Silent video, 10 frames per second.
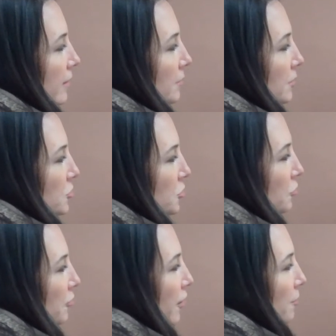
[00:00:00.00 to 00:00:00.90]
I'm going to show
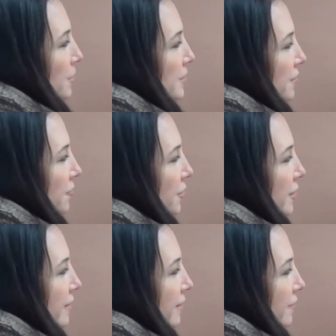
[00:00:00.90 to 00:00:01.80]
you a couple
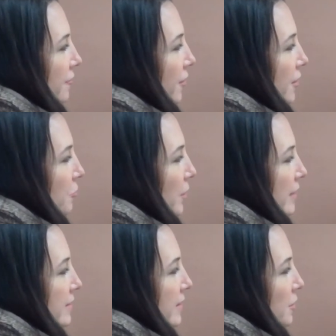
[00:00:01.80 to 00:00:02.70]
different fun
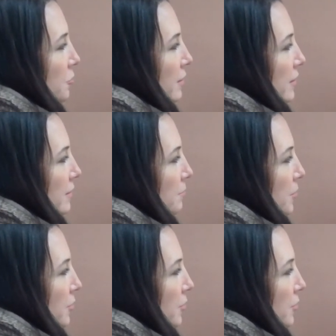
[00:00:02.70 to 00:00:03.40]
ways that you can